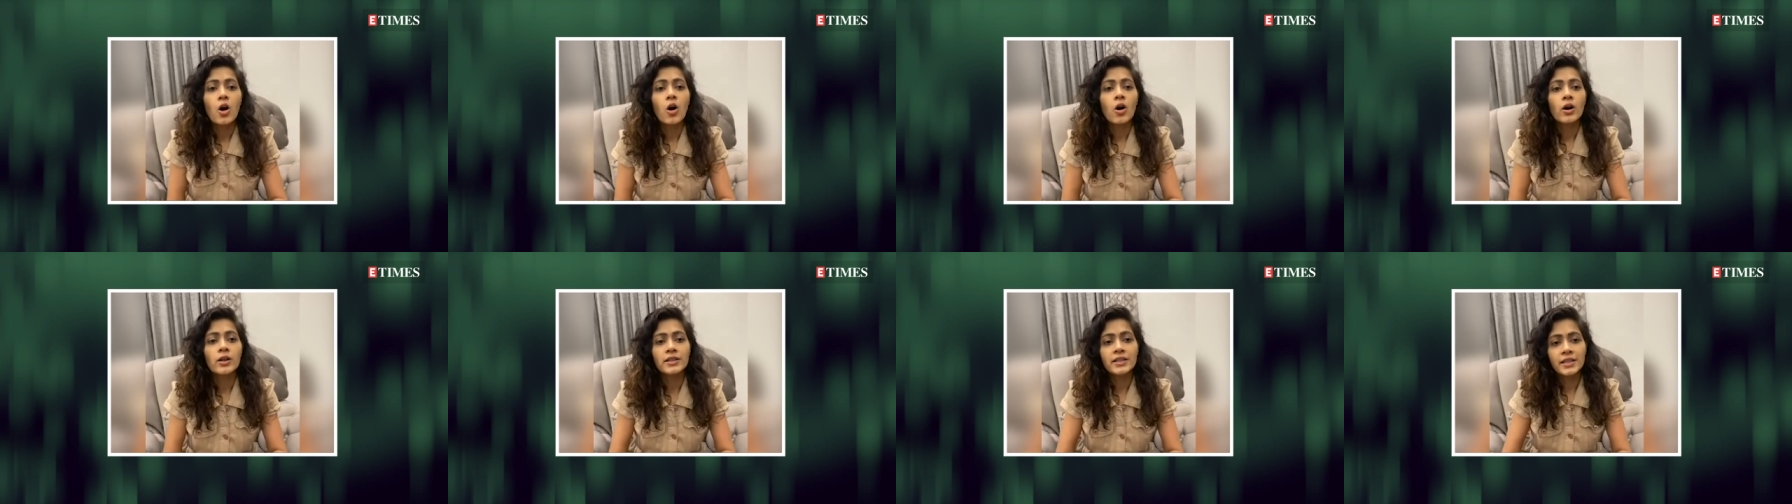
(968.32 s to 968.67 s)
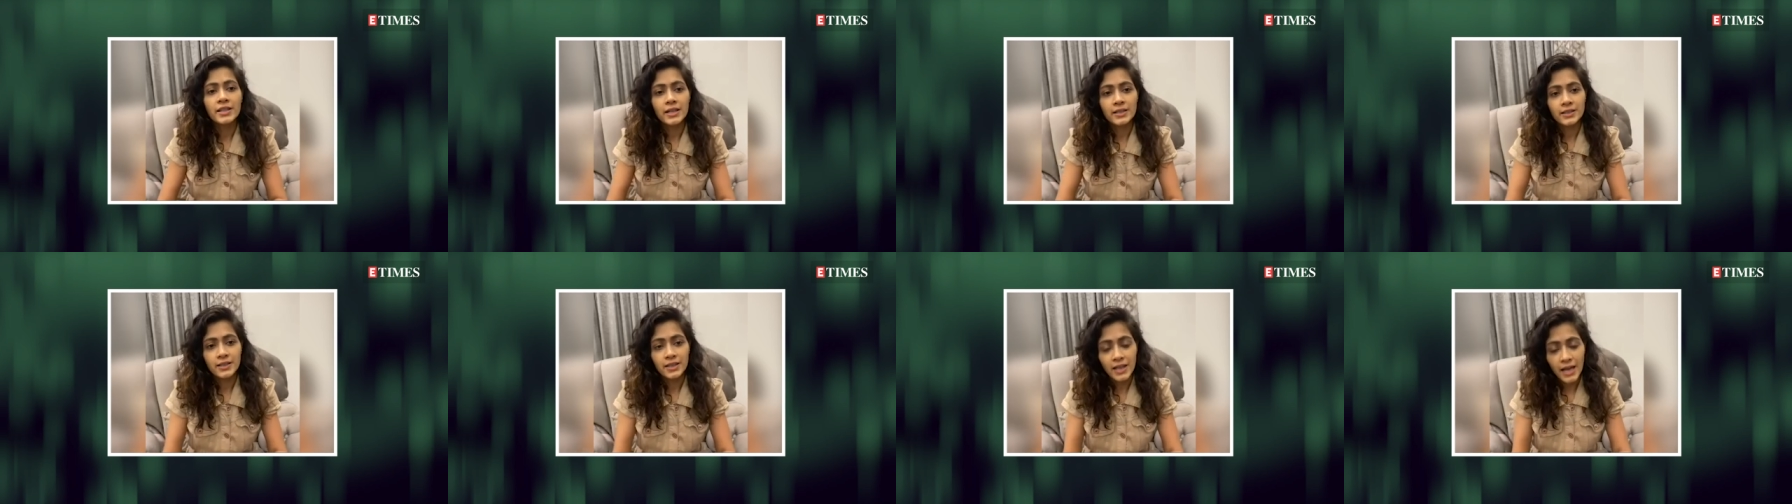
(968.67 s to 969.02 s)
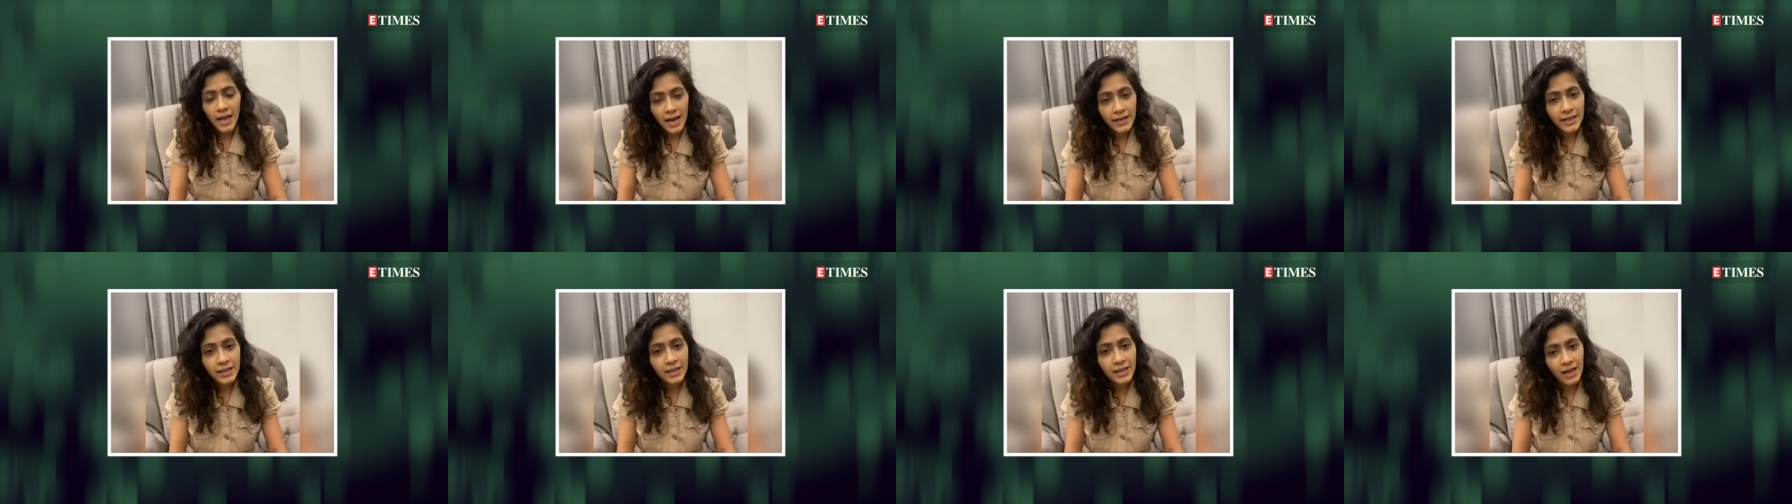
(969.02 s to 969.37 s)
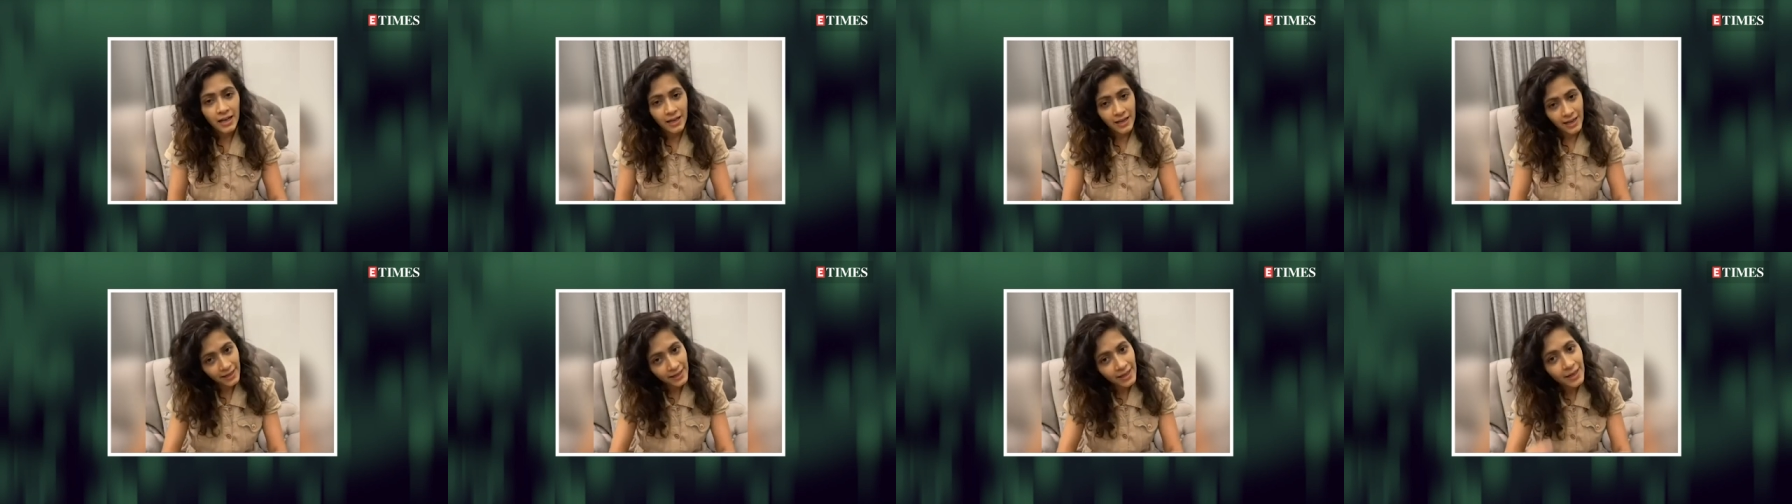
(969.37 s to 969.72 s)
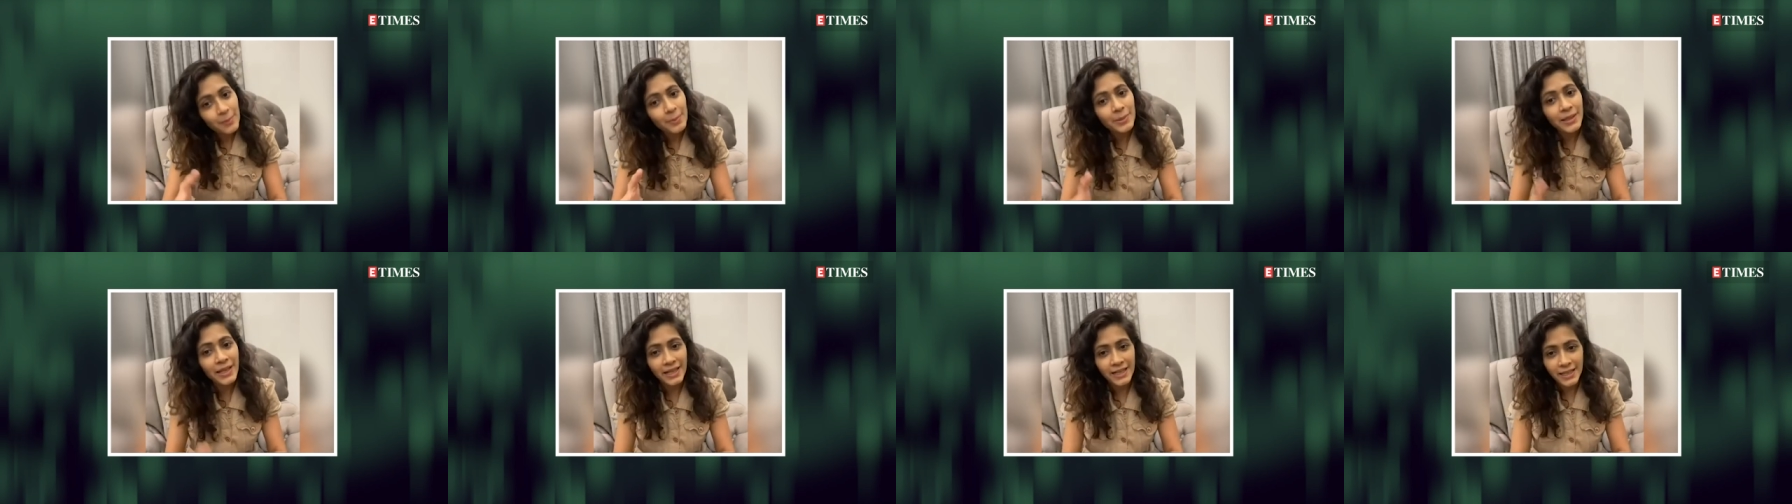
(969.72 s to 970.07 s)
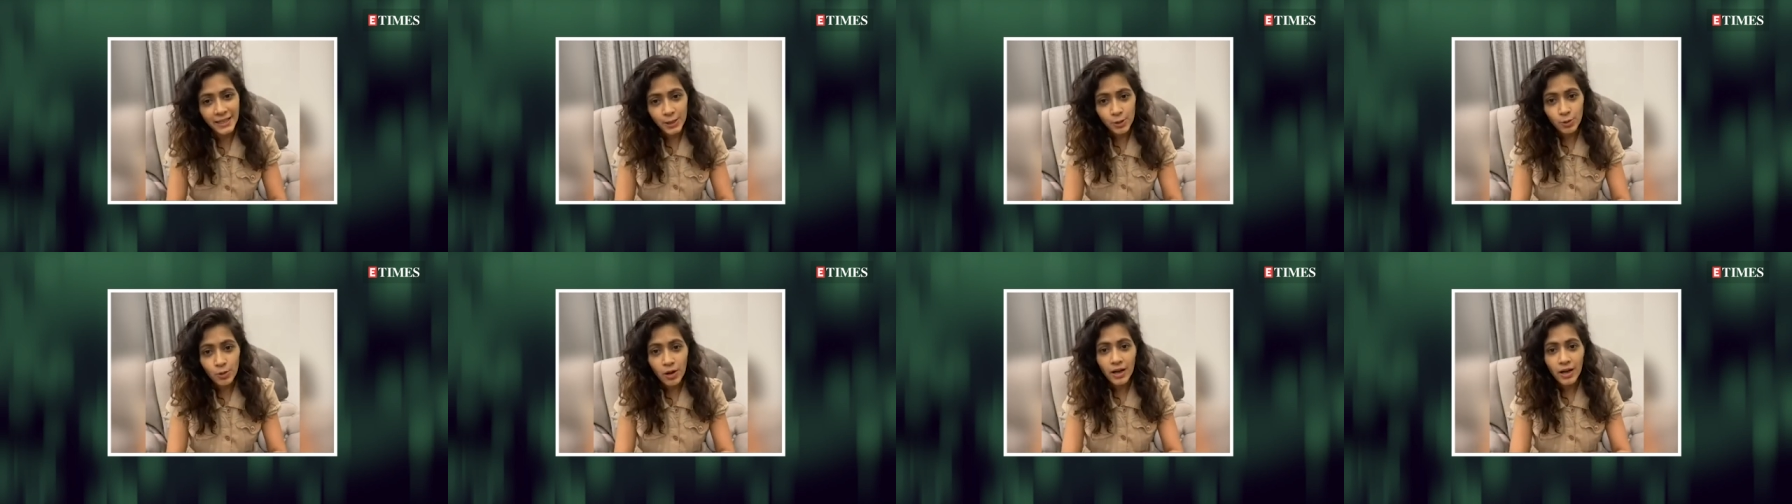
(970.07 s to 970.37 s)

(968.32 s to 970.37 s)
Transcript: On the other hand, again, I'm telling you,